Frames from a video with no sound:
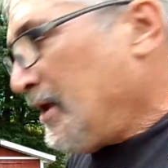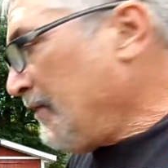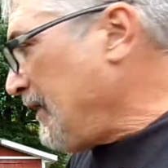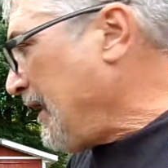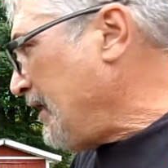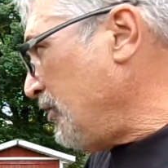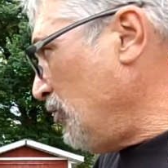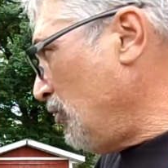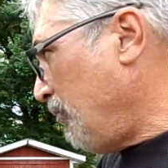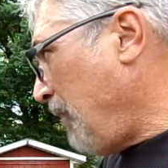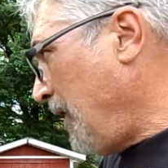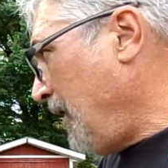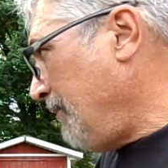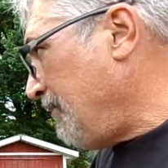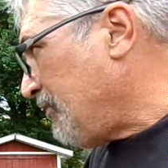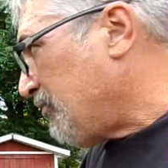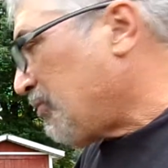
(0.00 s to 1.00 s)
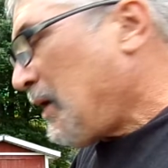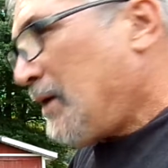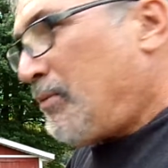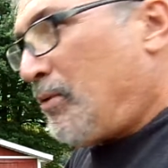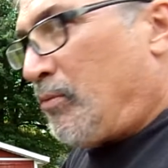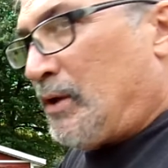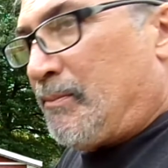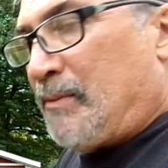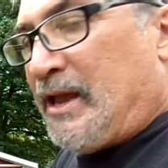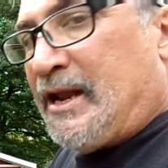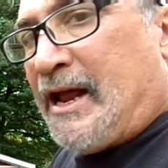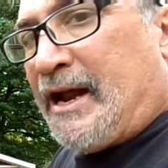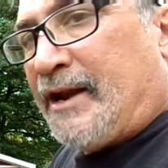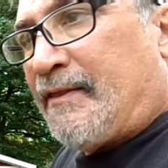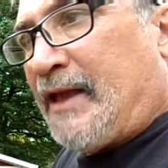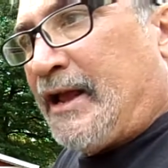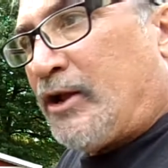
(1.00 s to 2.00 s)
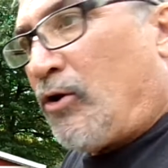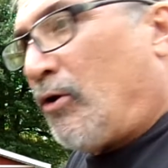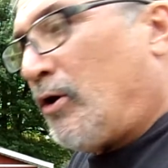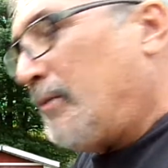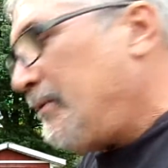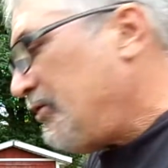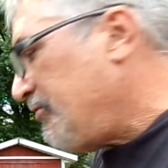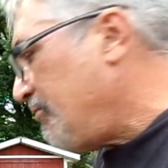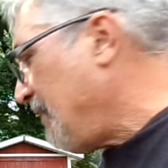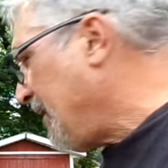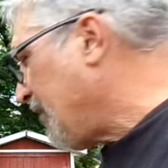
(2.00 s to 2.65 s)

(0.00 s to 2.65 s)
That new pump is probably made out of that garbage metal,